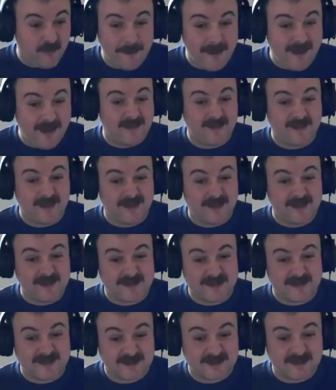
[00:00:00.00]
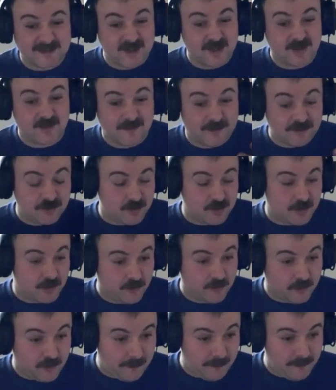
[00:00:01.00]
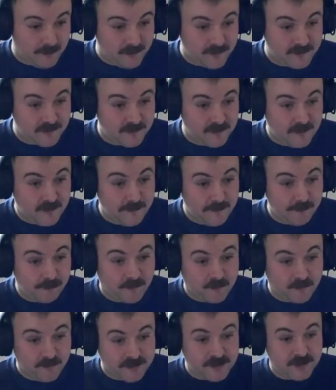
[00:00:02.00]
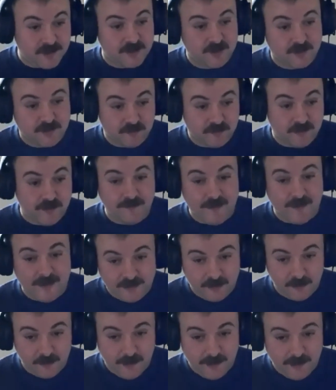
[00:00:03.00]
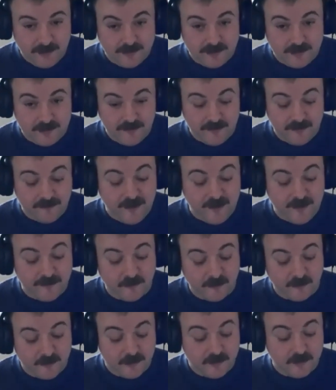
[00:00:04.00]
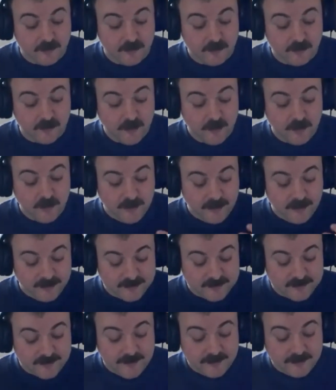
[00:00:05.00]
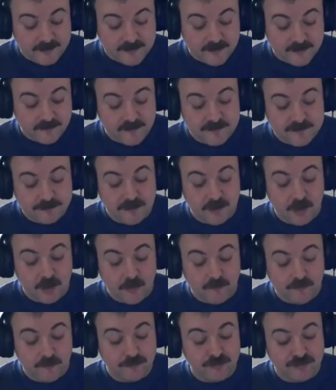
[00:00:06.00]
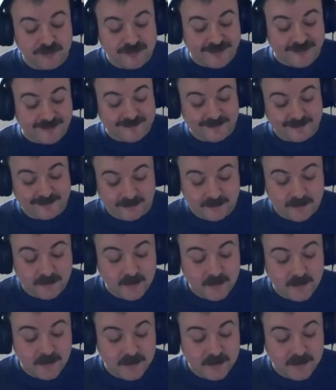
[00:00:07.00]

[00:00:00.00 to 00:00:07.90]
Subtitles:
The main thing is this decision around student numbers, the decision to reevaluate, and the fact that the executive has been over predicting